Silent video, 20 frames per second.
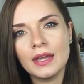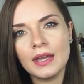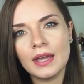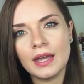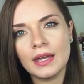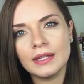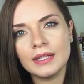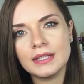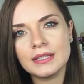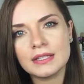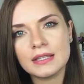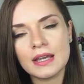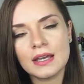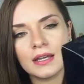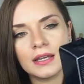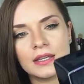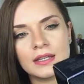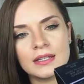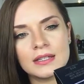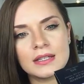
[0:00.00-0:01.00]
and it's
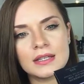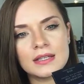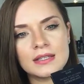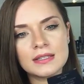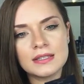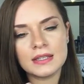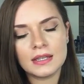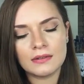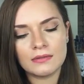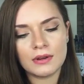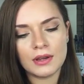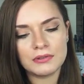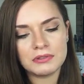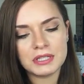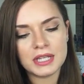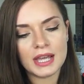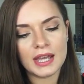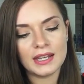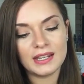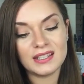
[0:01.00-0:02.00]
in
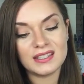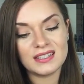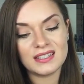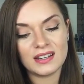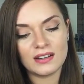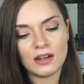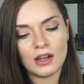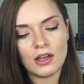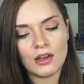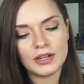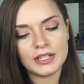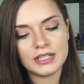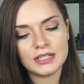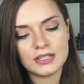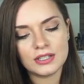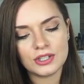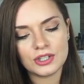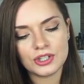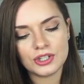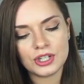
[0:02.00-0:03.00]
010, is their
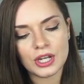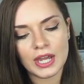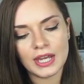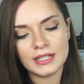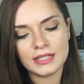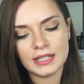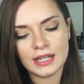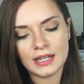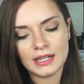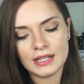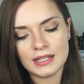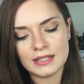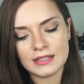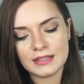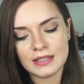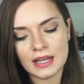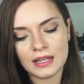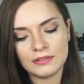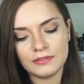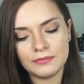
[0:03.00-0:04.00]
lightest shade, and it's
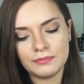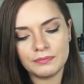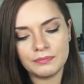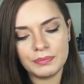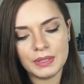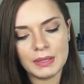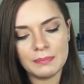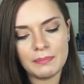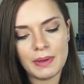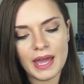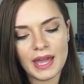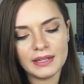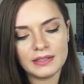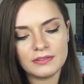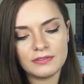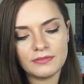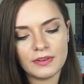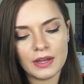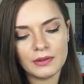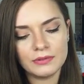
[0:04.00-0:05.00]
that pipette
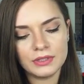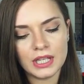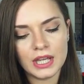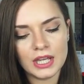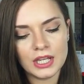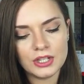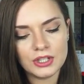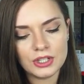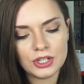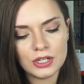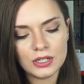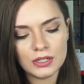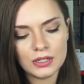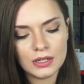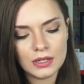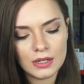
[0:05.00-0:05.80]
foundation.